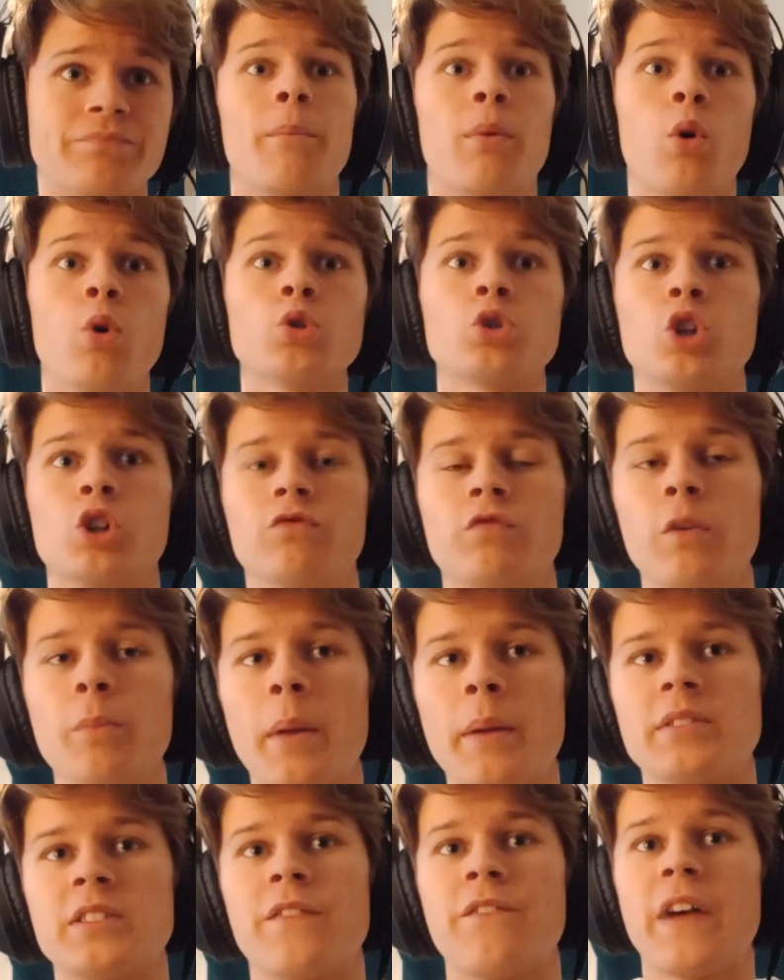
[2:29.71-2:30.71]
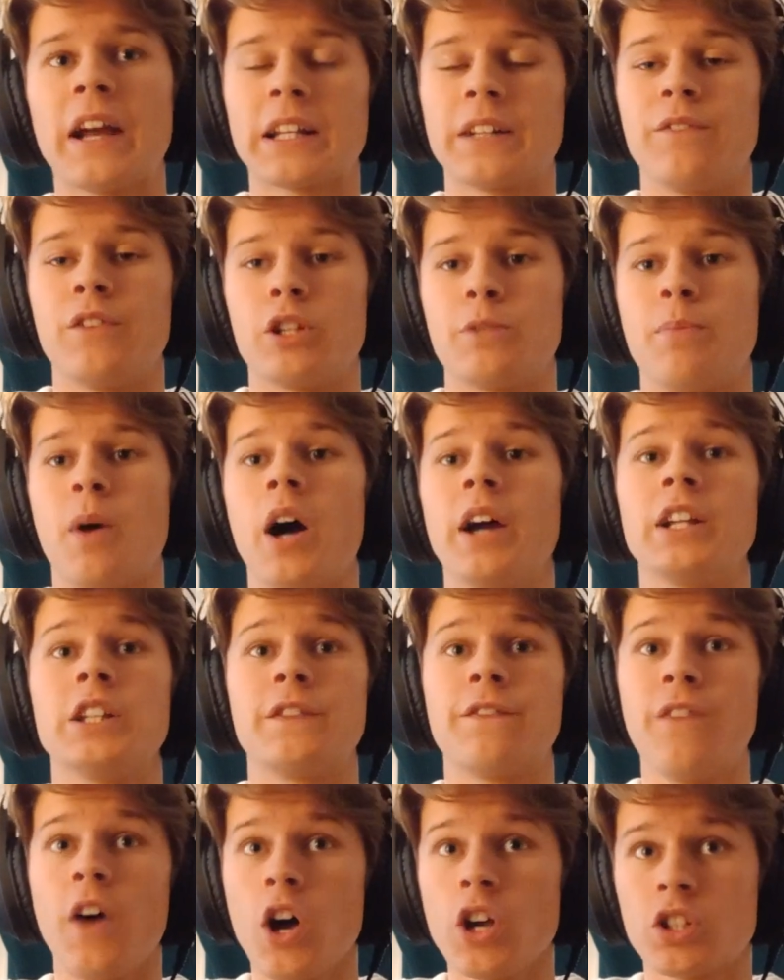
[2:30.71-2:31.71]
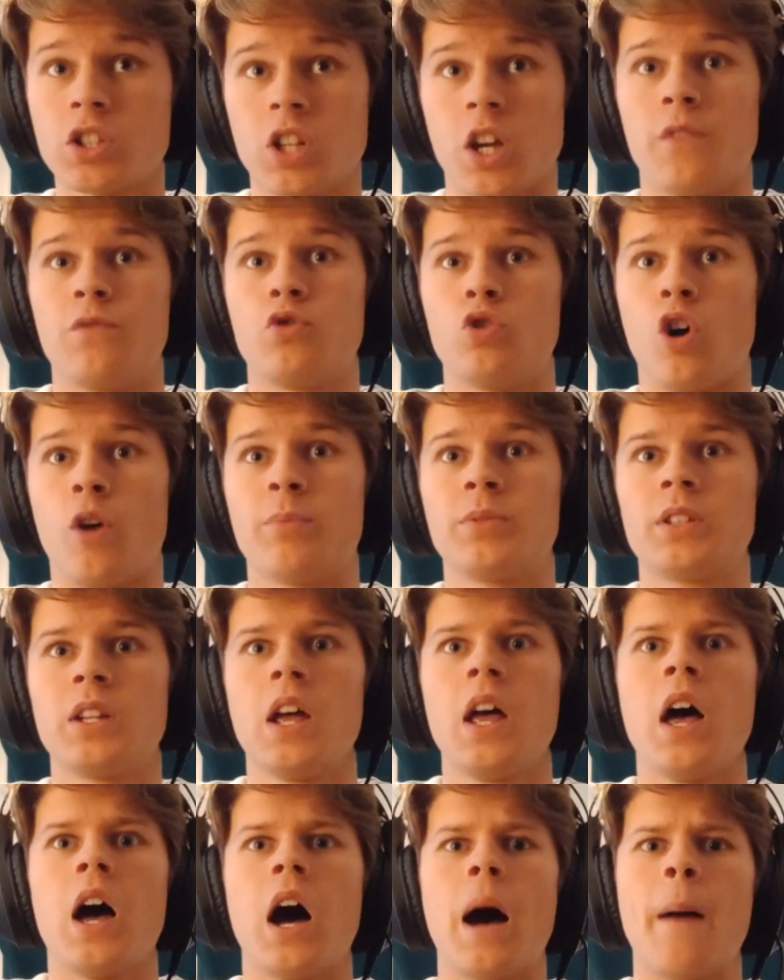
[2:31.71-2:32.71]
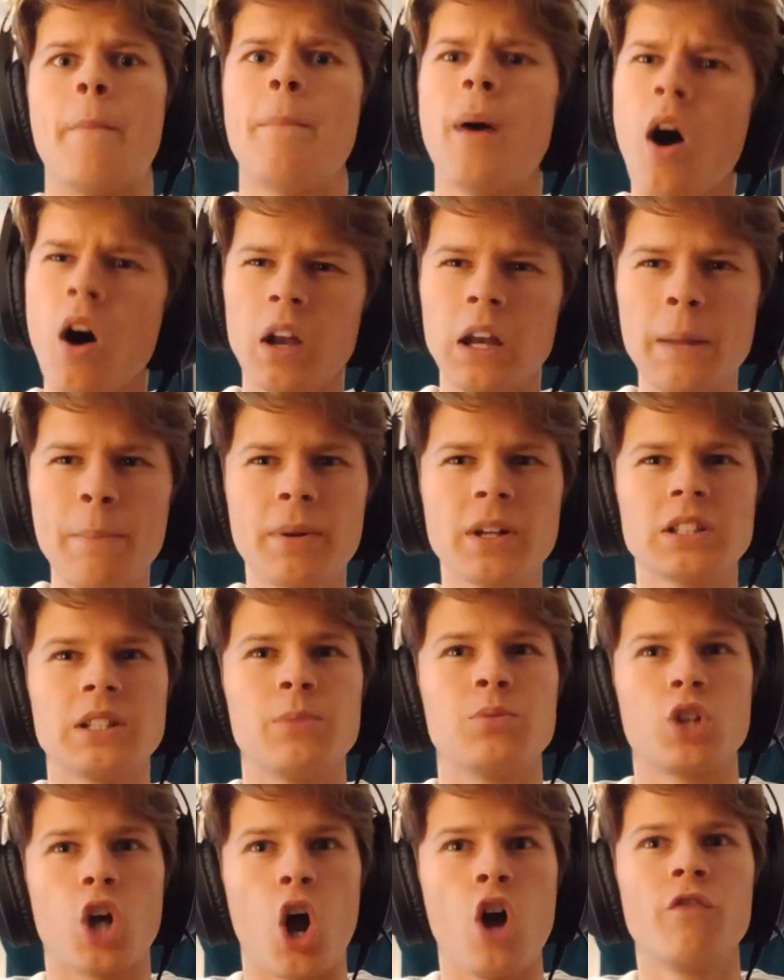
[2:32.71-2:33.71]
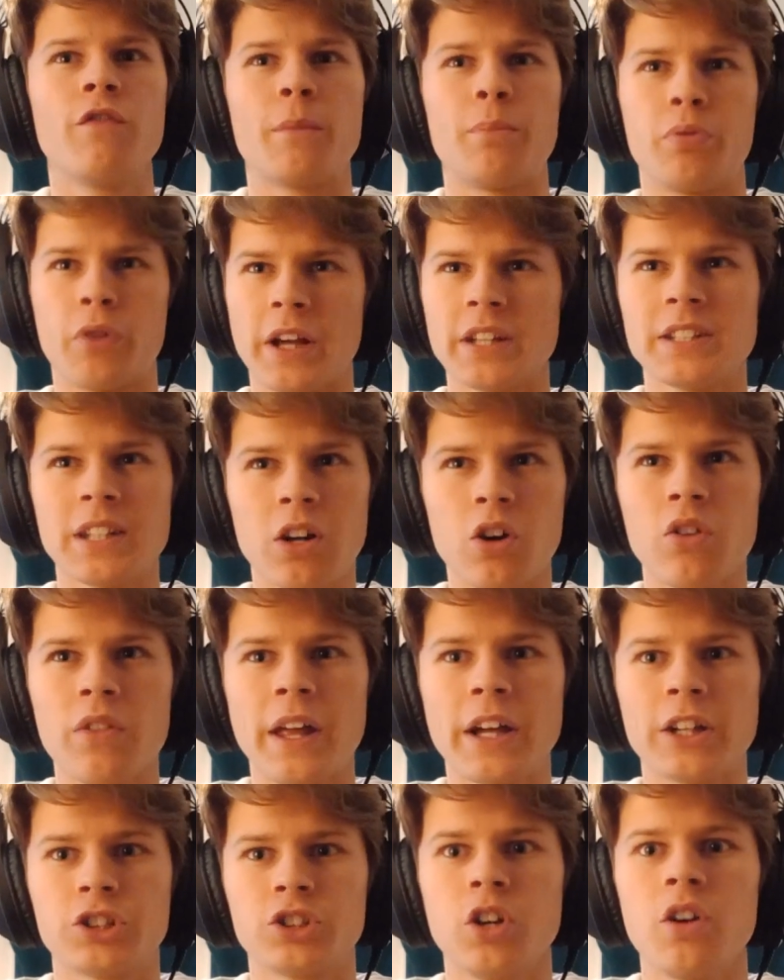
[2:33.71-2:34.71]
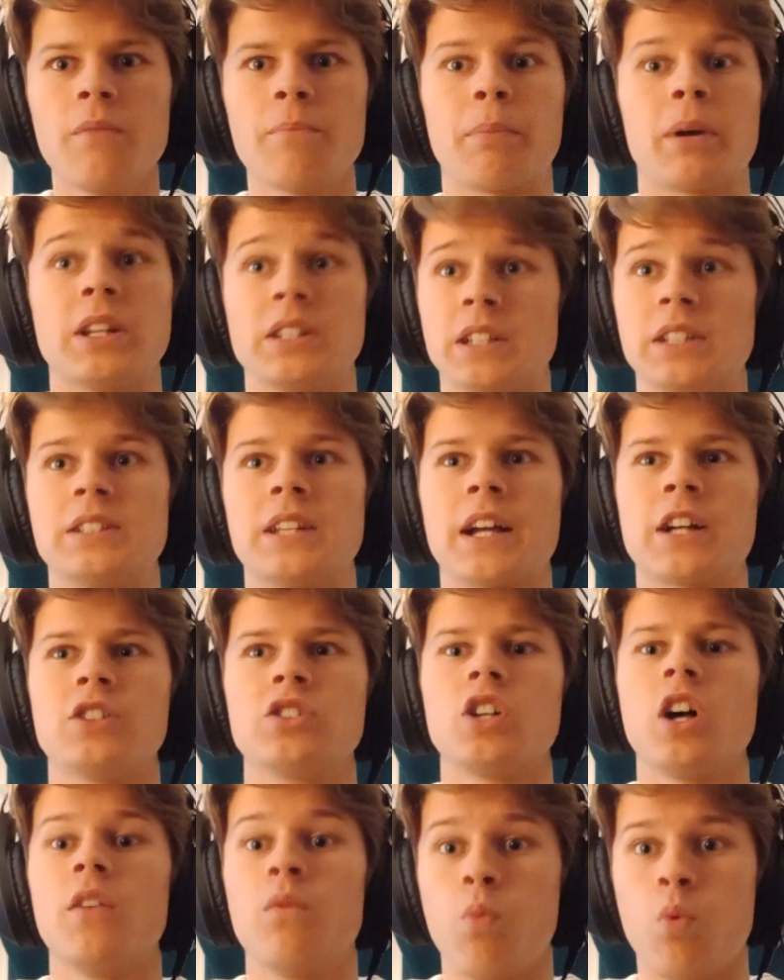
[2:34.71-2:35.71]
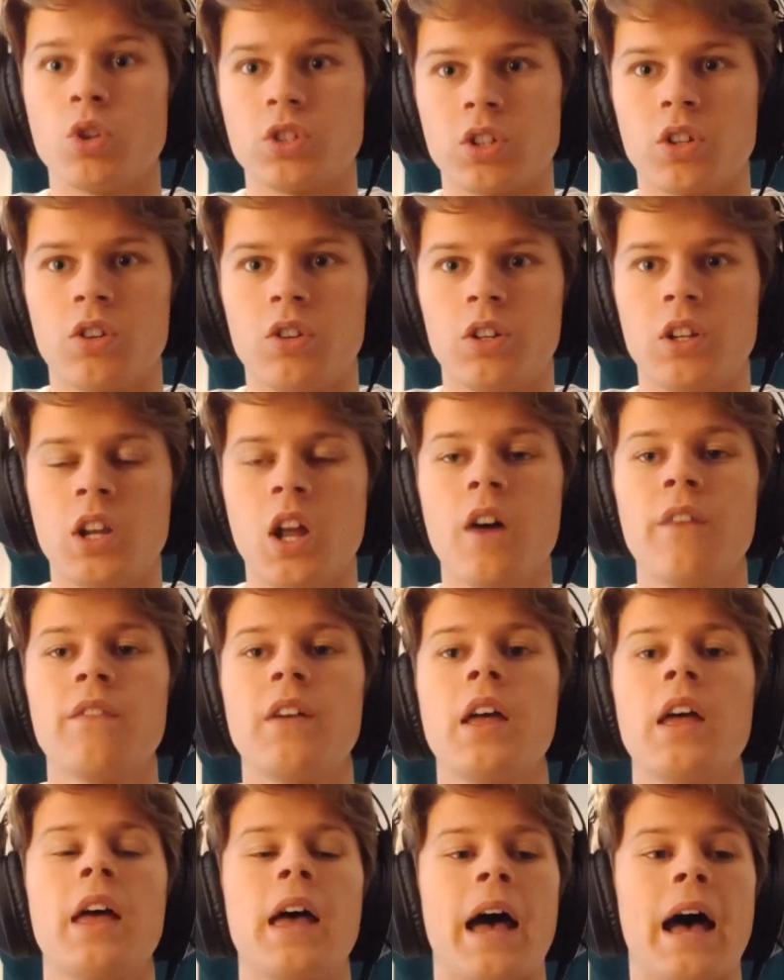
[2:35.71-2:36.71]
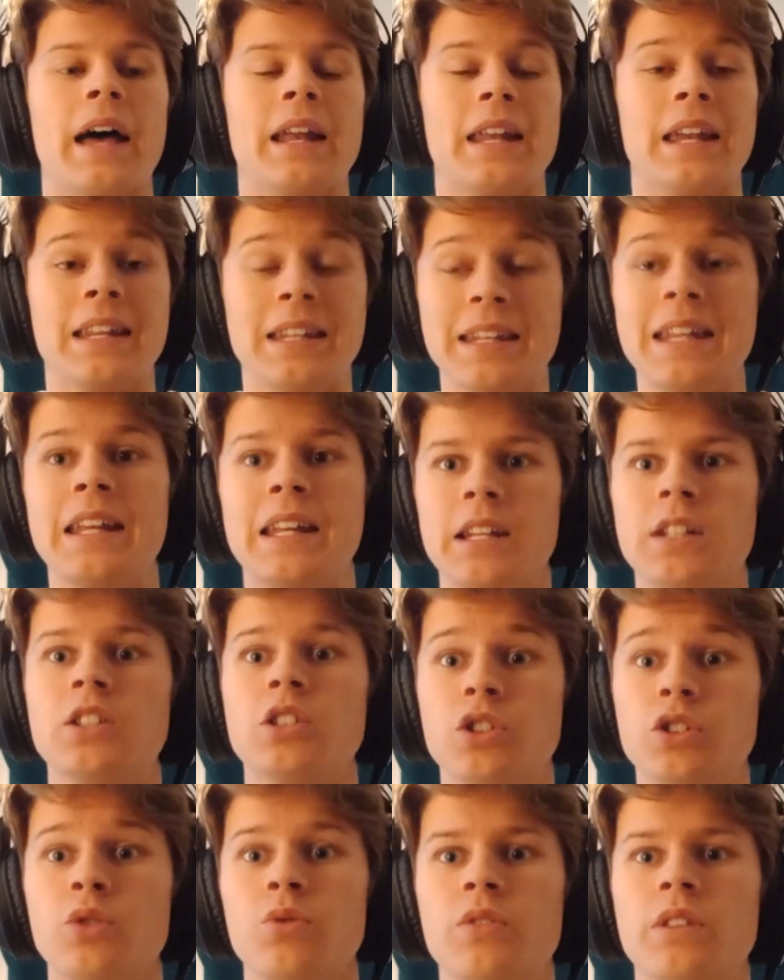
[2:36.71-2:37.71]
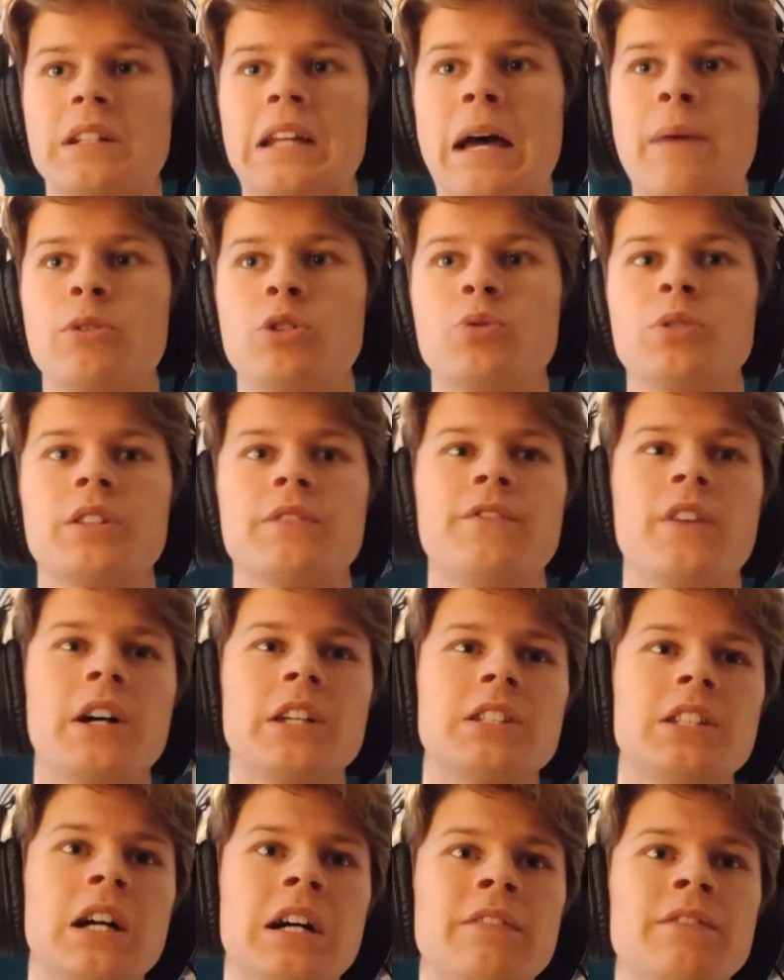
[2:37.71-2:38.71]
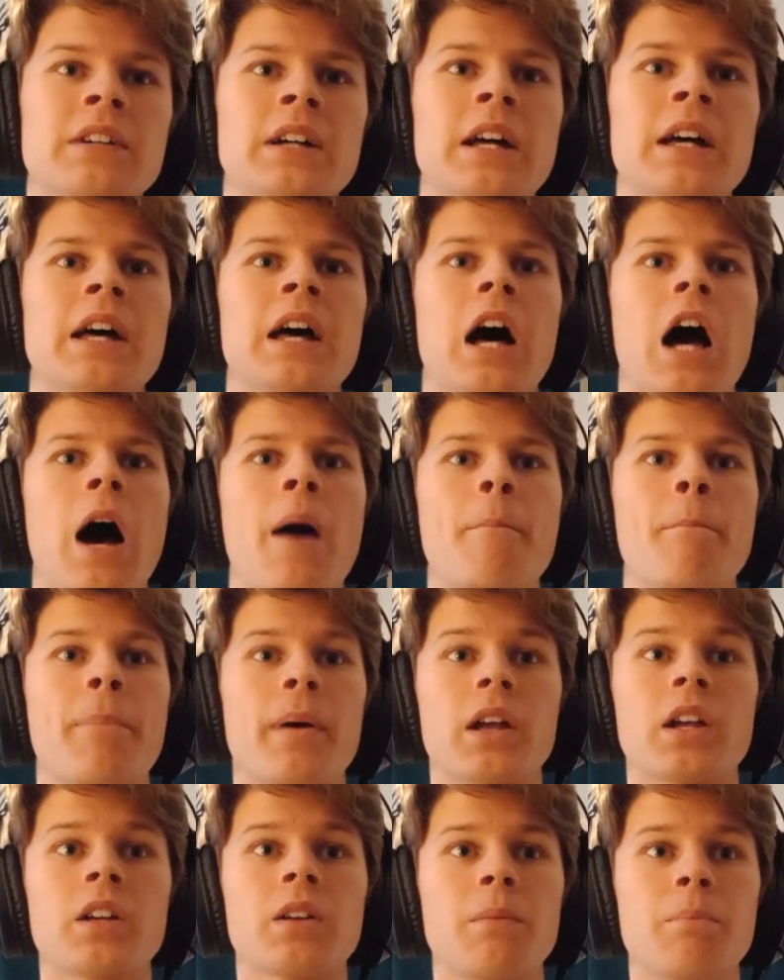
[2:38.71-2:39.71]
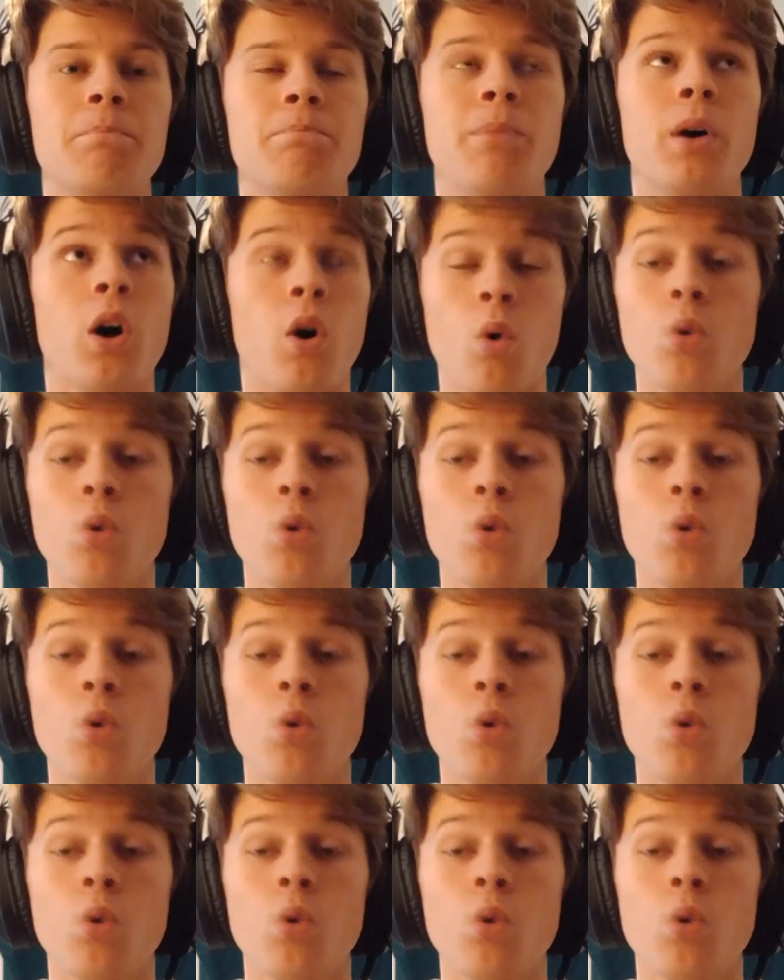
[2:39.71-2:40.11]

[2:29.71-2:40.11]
But also, Rublev's effectiveness behind his first serve dropped, partly because he was over-pressing on that shot, because his second serve wasn't good enough, and he needed to do the damage with the first serve, but